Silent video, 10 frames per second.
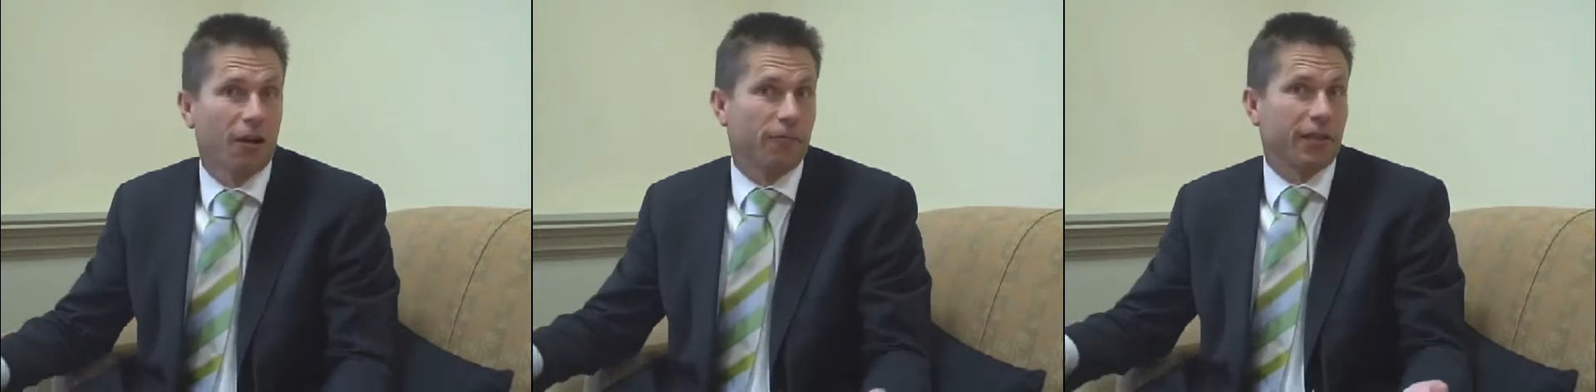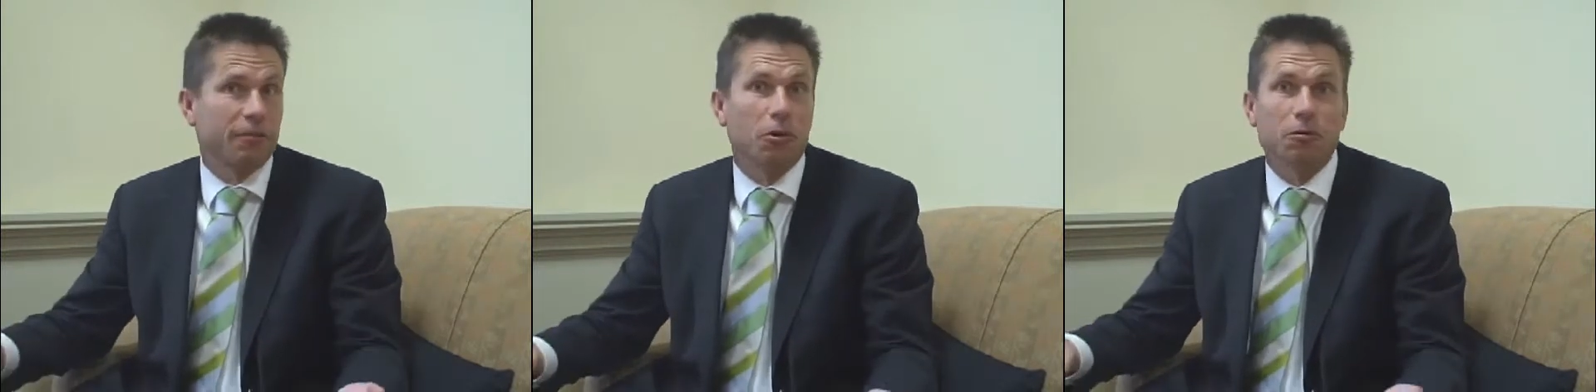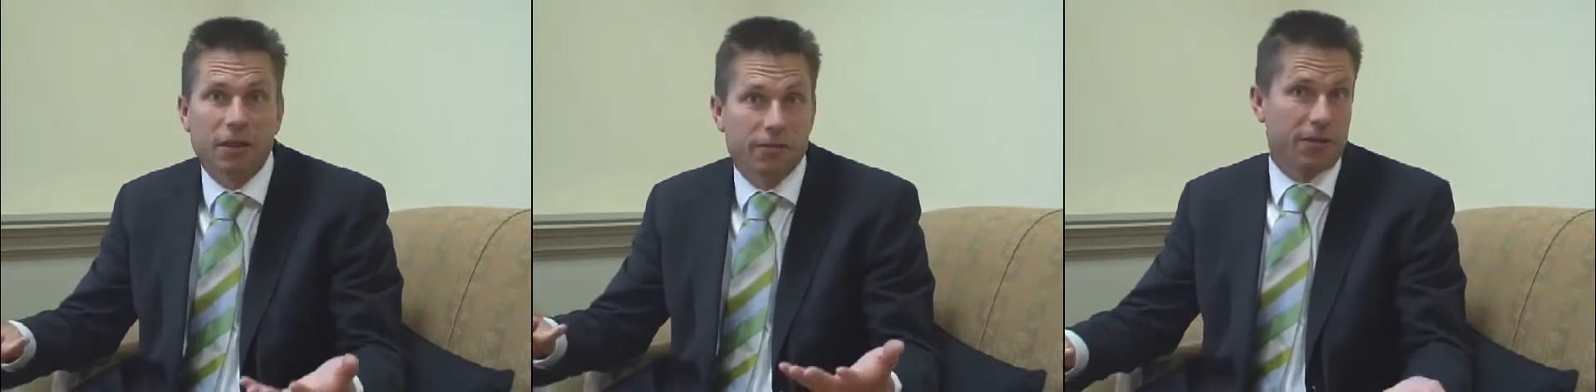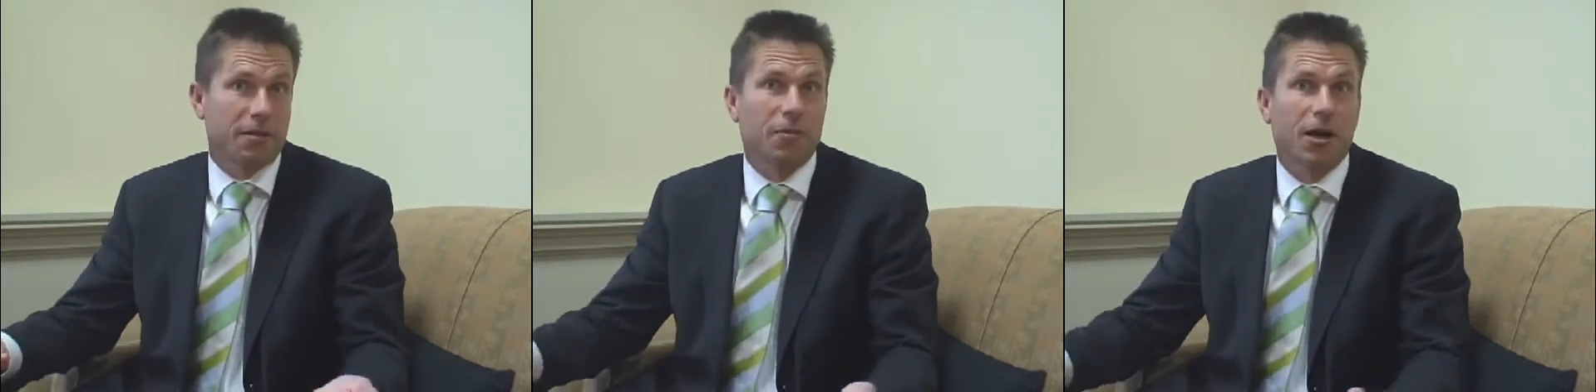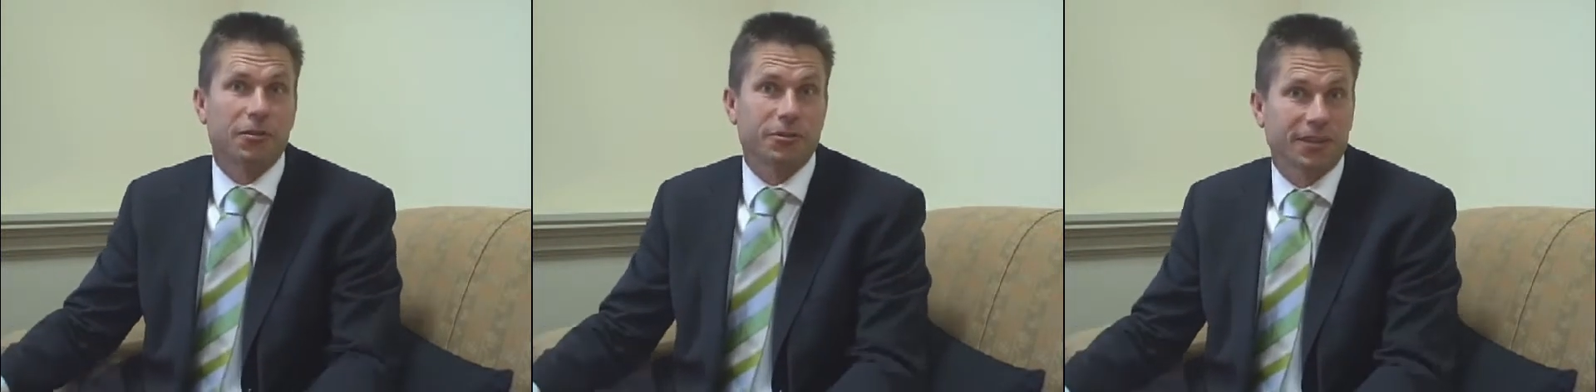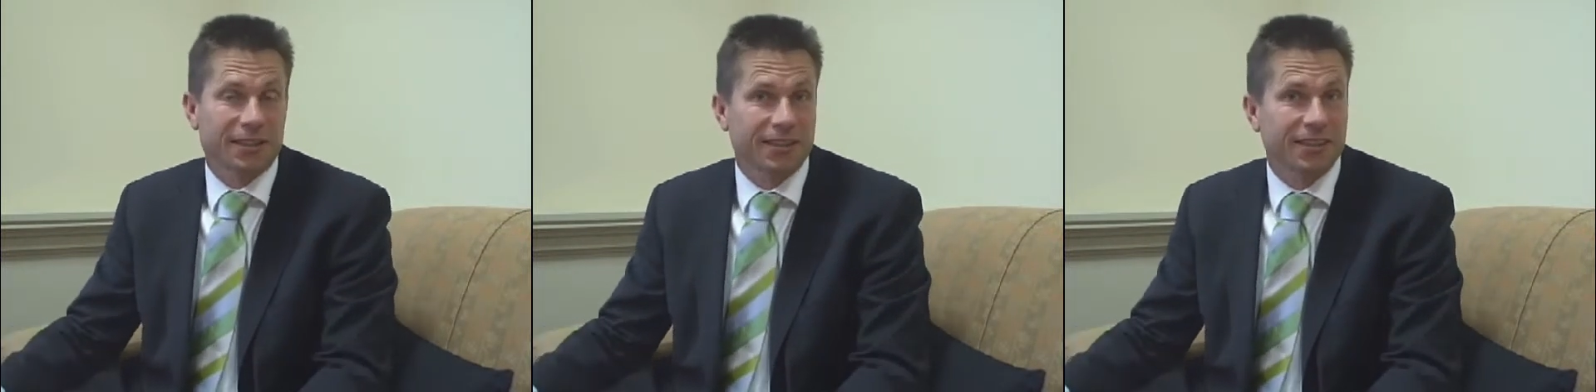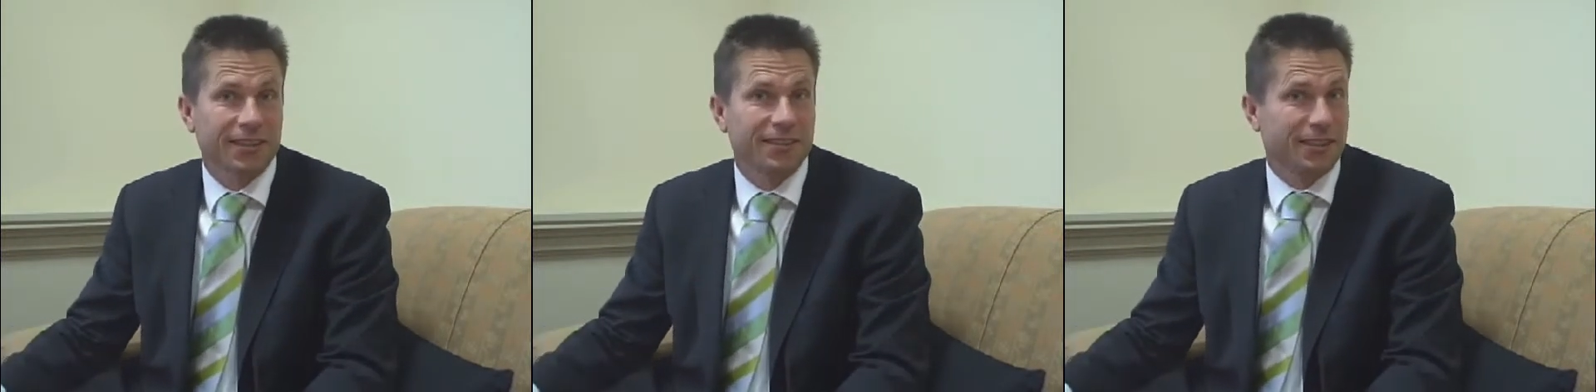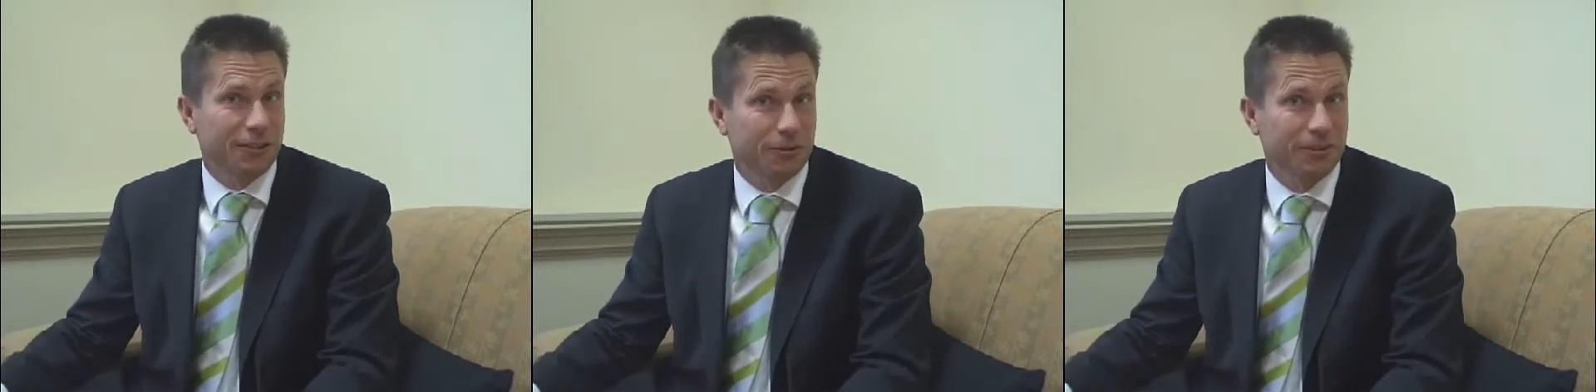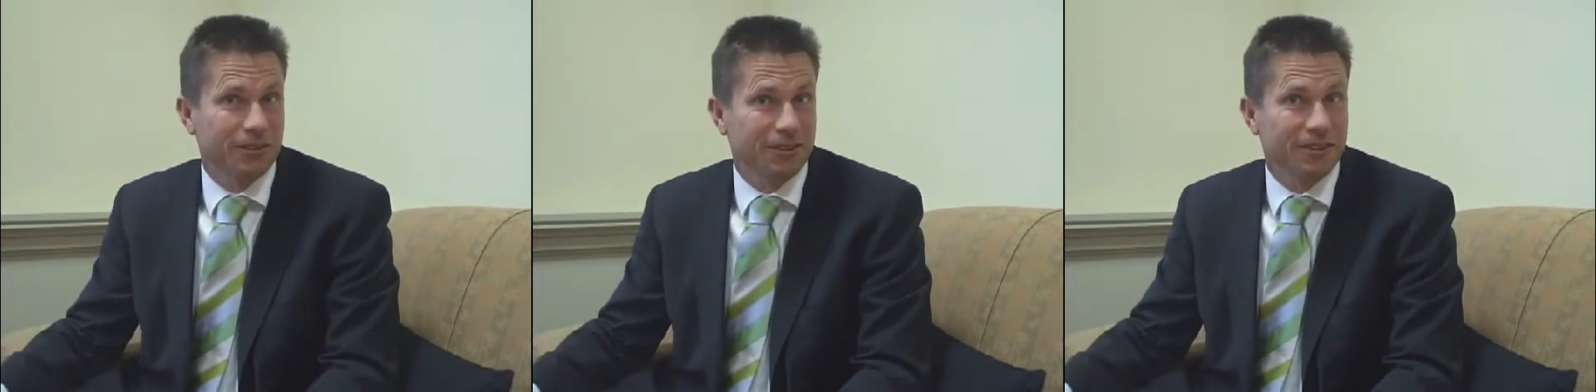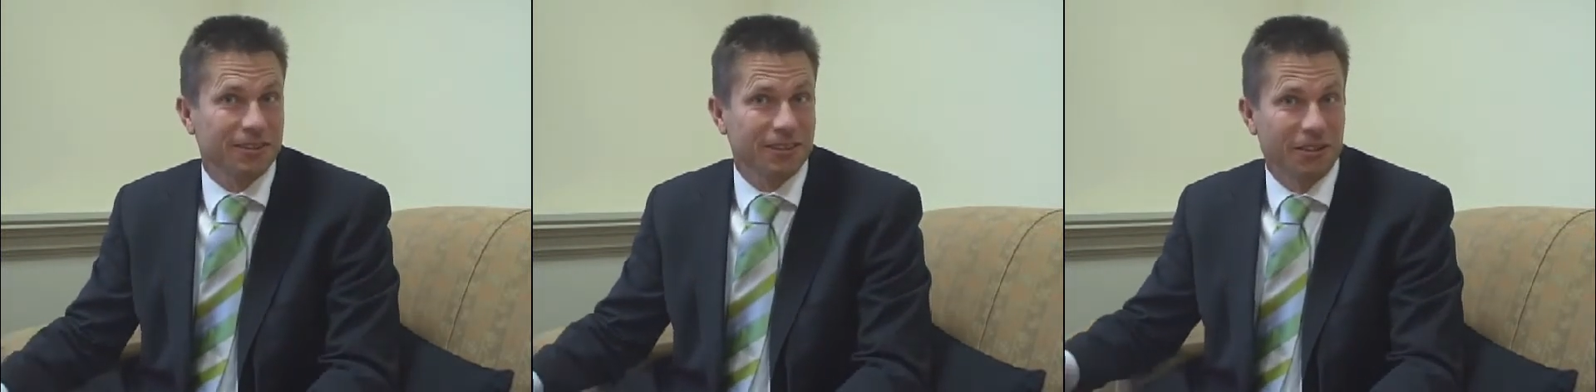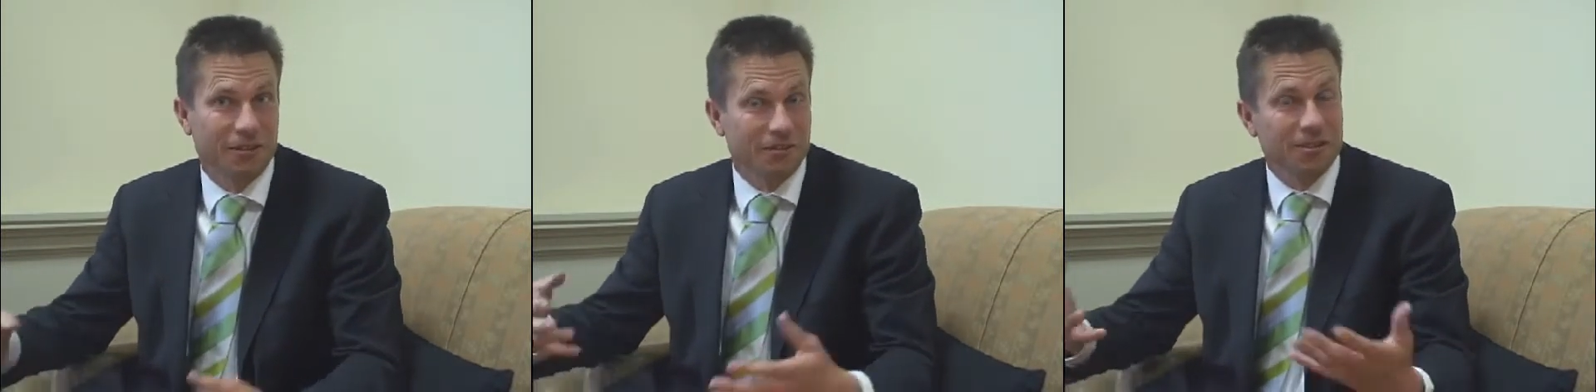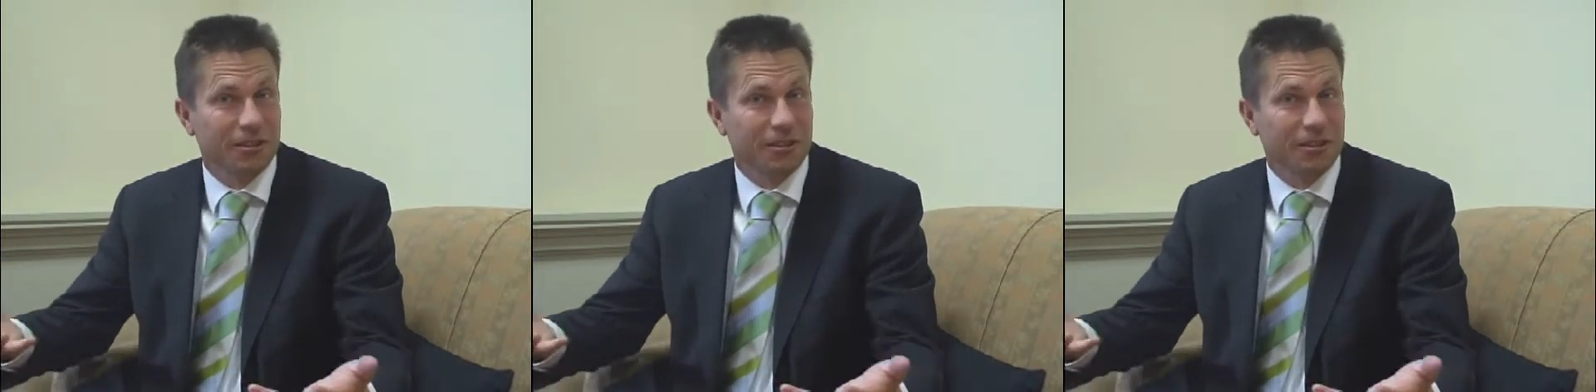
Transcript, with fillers: I figured, well, given that Michael's a constituent uh,